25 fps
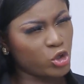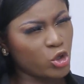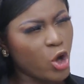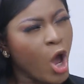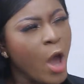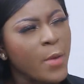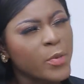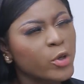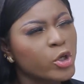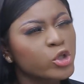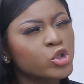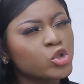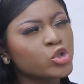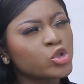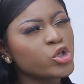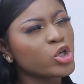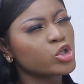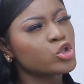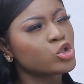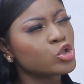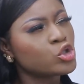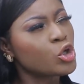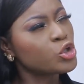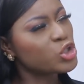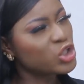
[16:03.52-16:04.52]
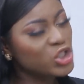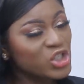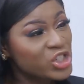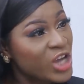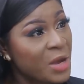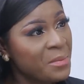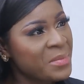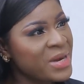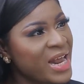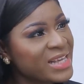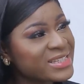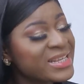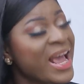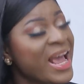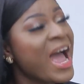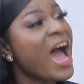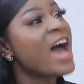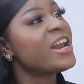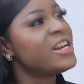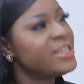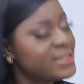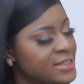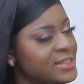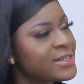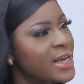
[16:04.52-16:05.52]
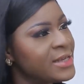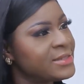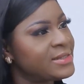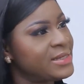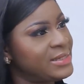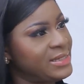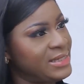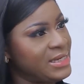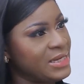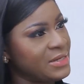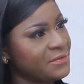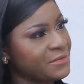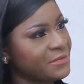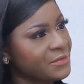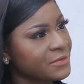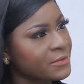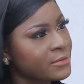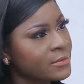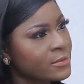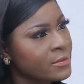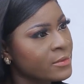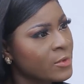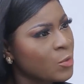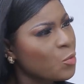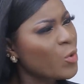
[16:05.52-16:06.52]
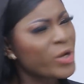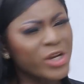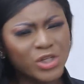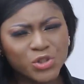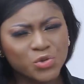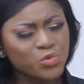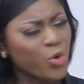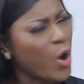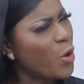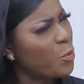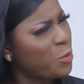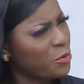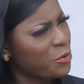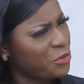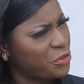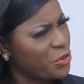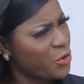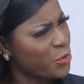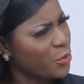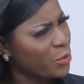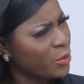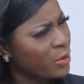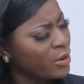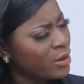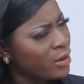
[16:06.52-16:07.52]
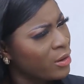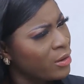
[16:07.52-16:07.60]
you because you're so shameless and insensitive. What is wrong with you?